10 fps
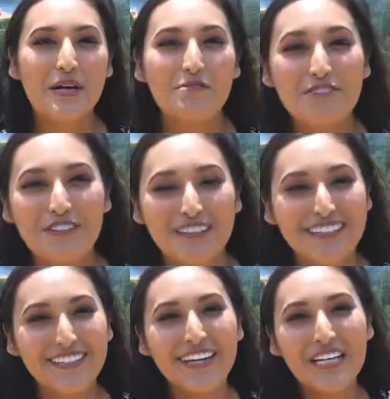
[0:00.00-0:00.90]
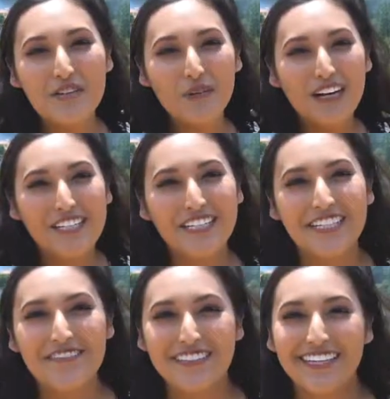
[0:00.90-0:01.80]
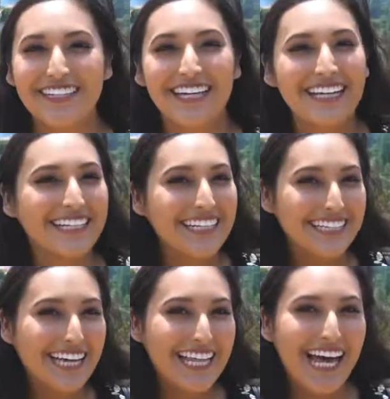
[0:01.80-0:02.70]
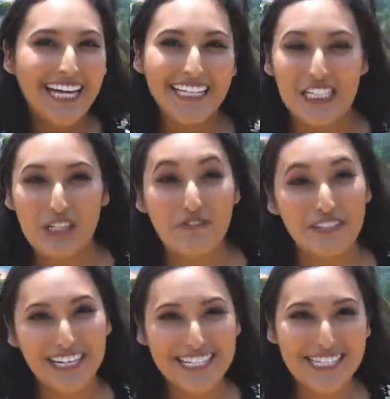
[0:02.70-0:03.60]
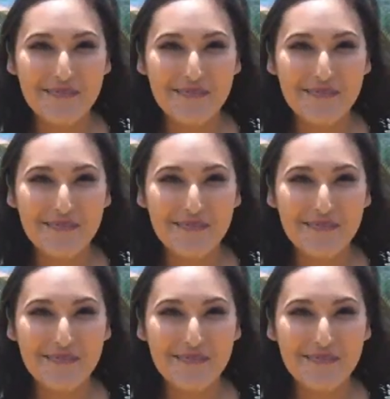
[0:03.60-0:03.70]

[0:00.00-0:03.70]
helpful. Thank you guys for watching. If you like that, click that like, and don't forget to